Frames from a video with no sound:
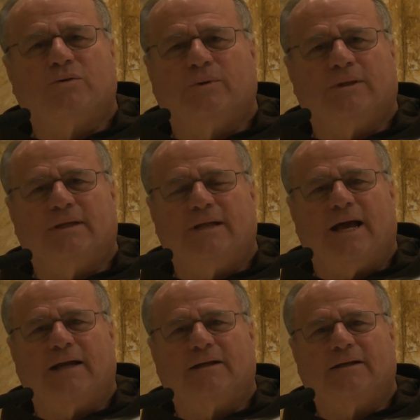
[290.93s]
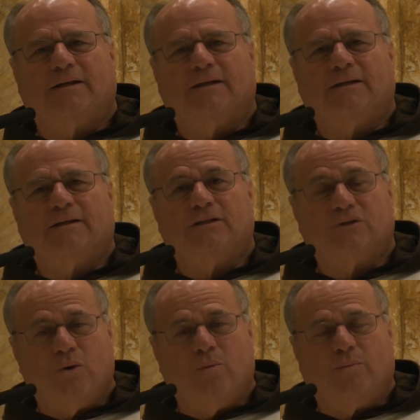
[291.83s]
to it than that.
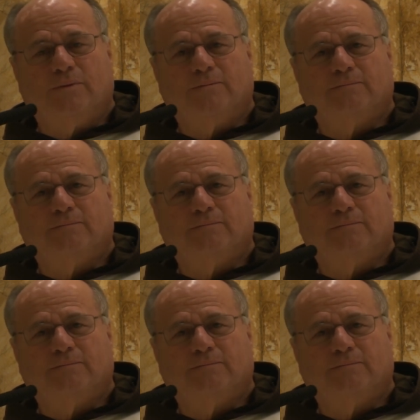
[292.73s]
There's hope.